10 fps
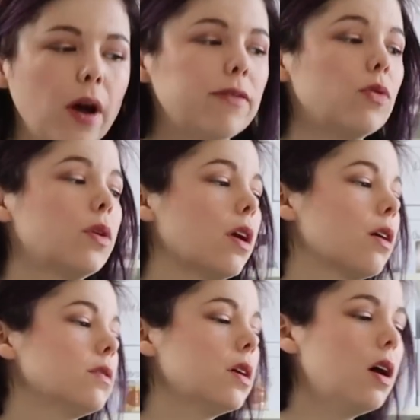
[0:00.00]
everyone
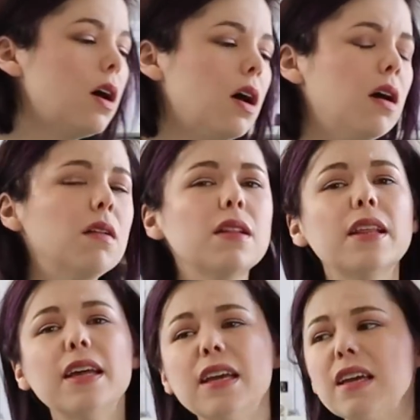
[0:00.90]
goes, oh,
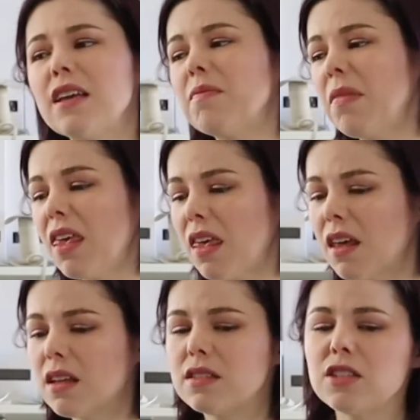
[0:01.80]
linen,
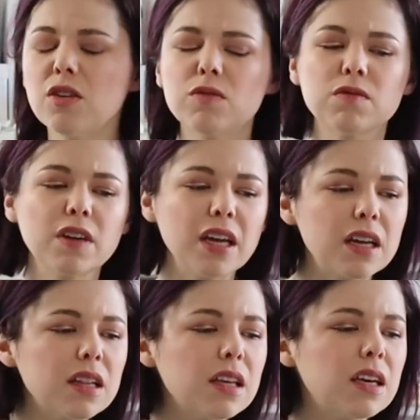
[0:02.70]
meh, it's so
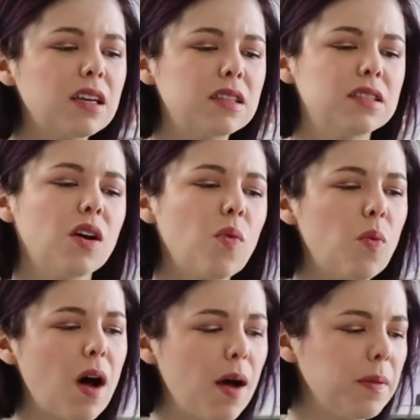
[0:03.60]
wrinkly, it's so
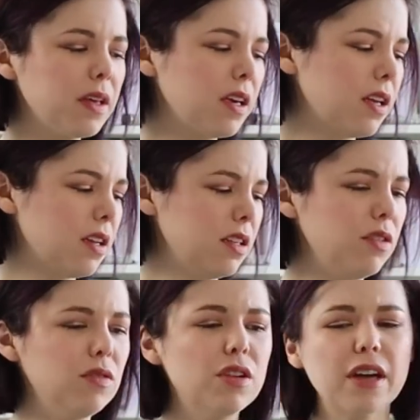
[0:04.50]
wobbly,
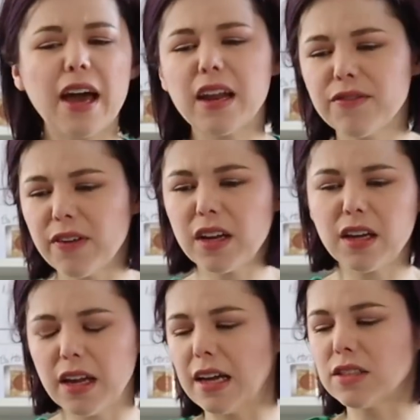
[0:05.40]
you look at it funny
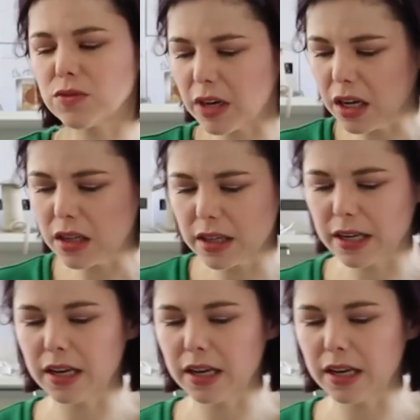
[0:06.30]
and it has a wrinkle in